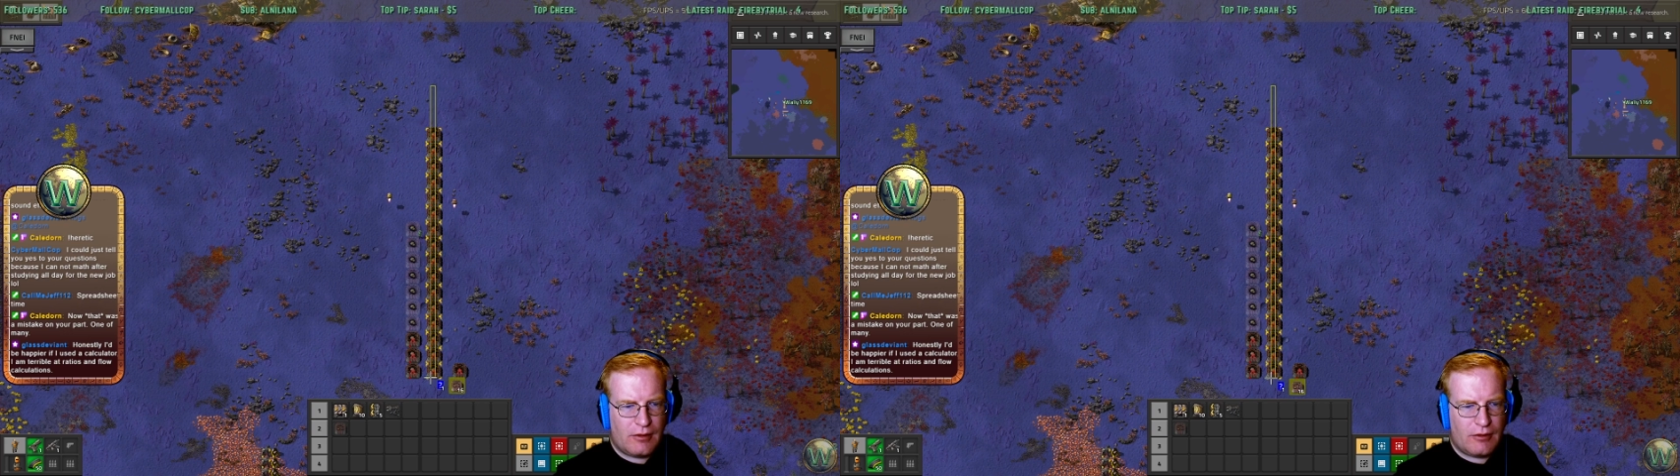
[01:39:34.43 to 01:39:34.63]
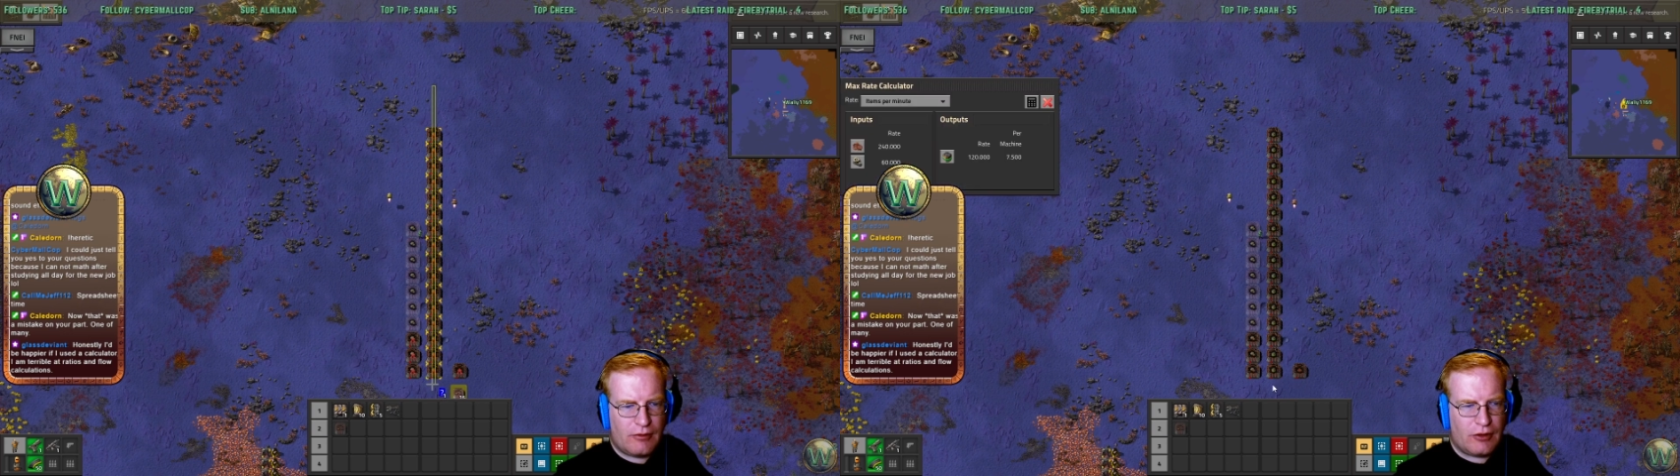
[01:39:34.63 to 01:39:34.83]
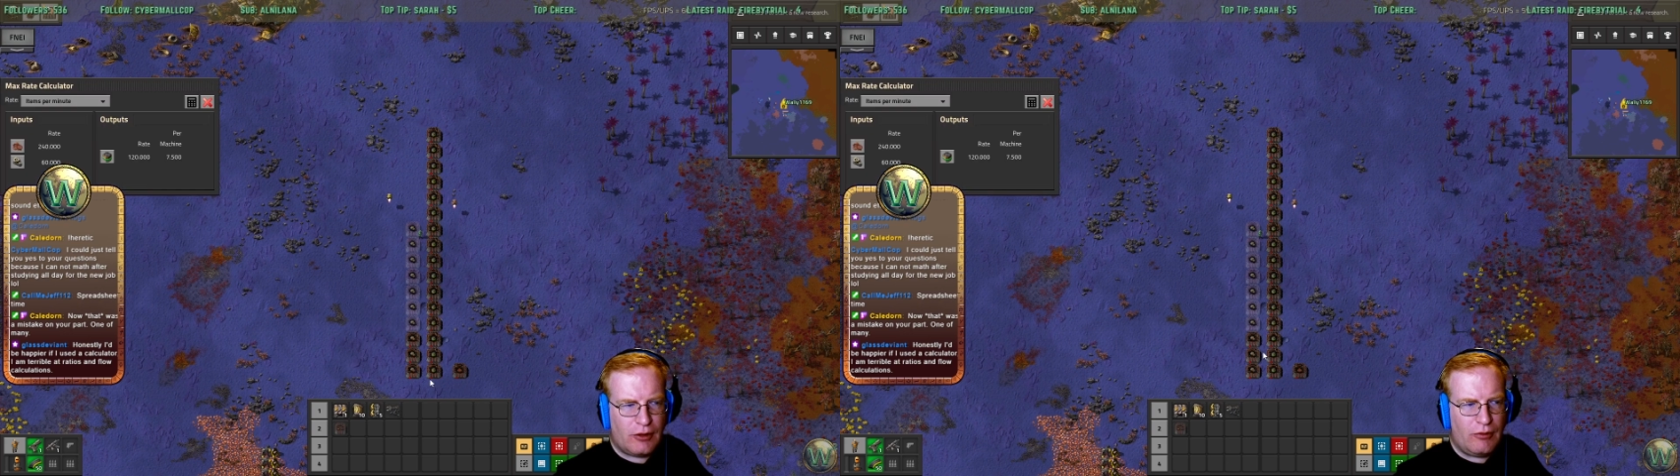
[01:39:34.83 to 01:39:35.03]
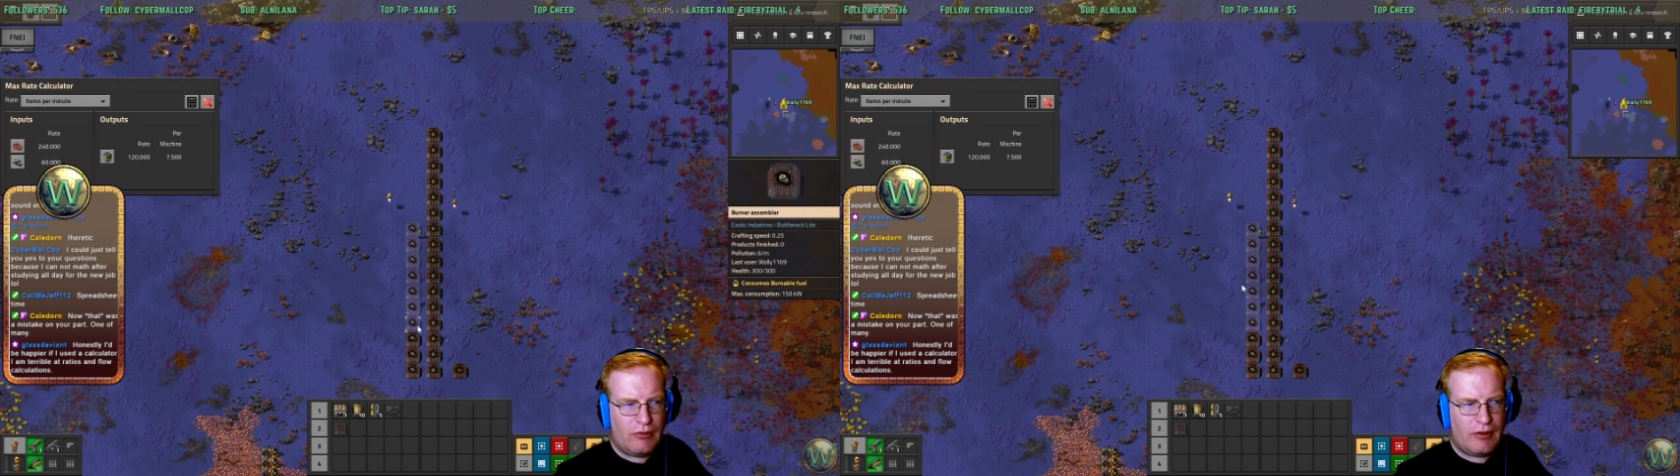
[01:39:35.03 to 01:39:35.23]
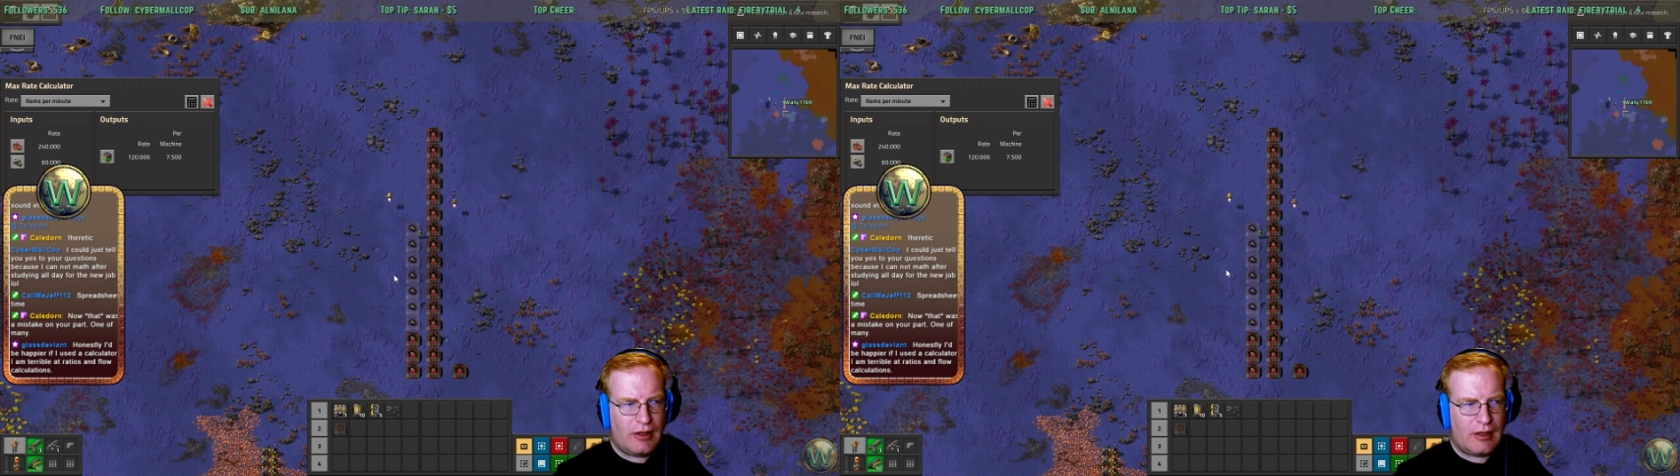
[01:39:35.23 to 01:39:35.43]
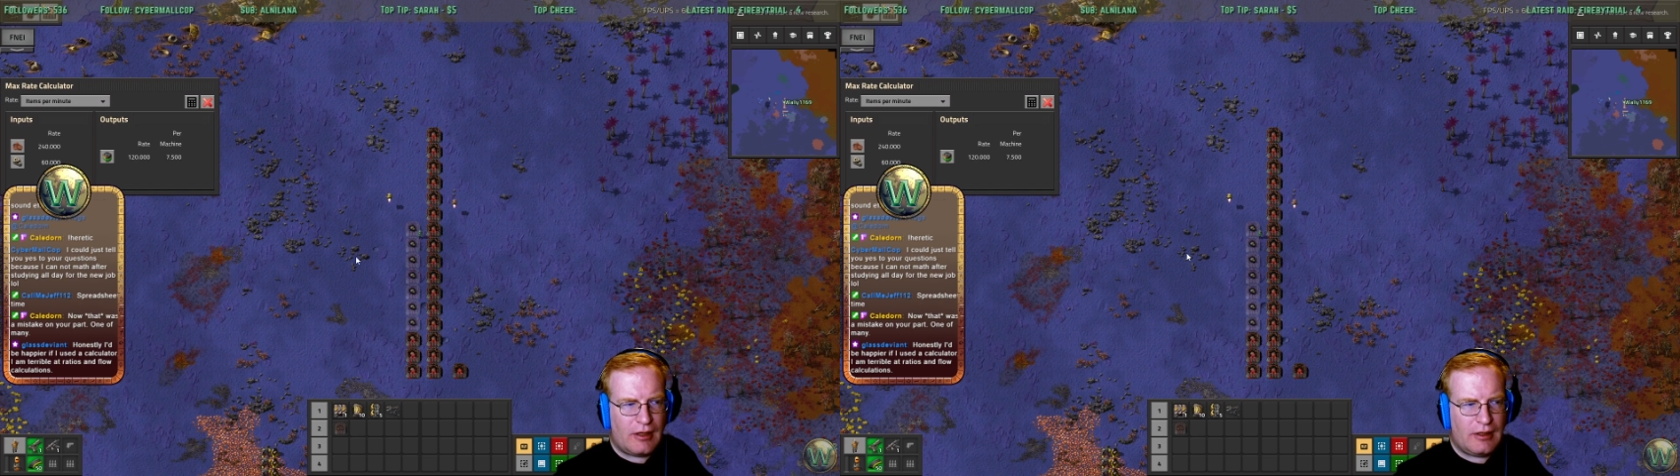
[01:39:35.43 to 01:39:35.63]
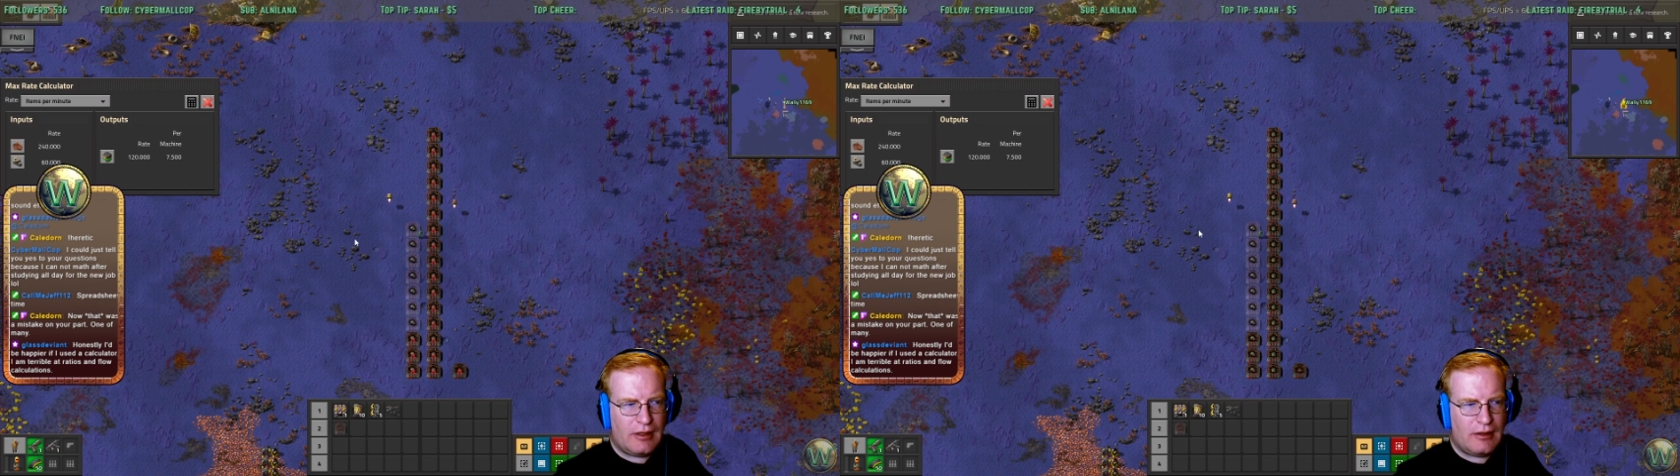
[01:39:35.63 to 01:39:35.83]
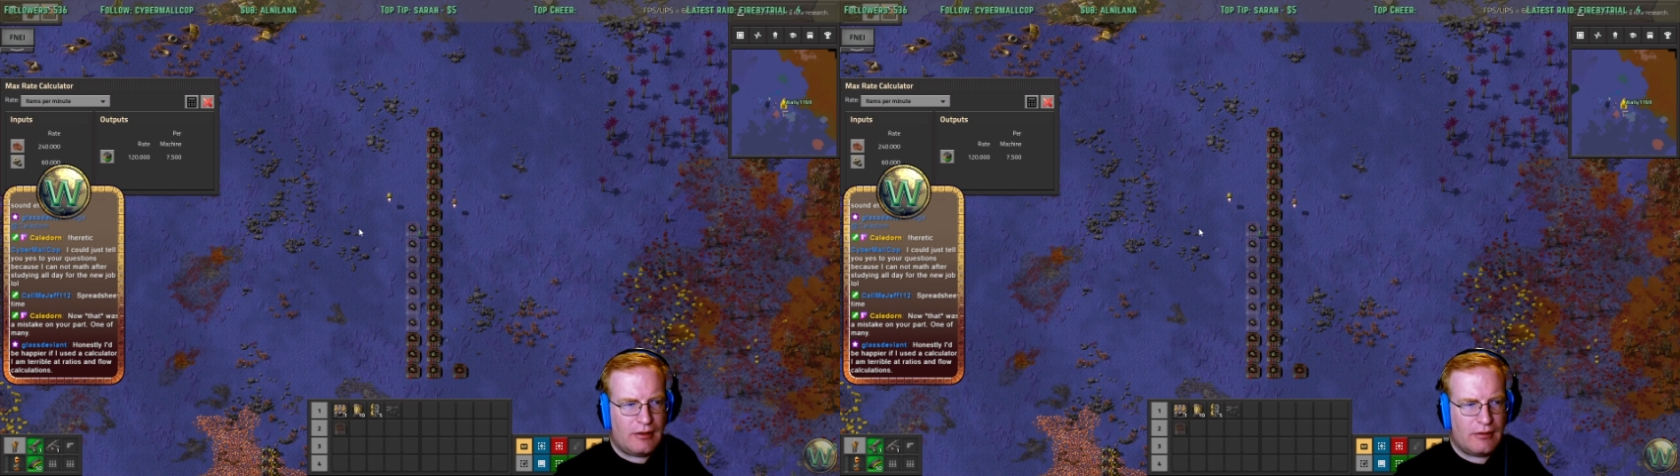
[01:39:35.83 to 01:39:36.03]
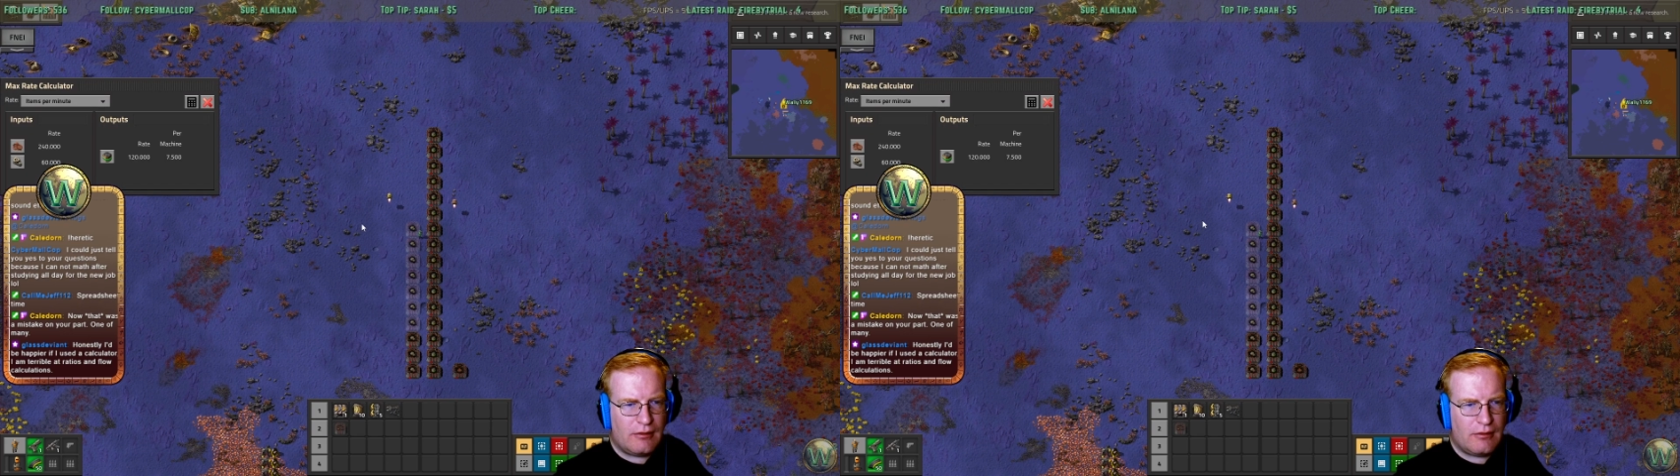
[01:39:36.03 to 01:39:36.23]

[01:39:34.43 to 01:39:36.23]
So you think I need...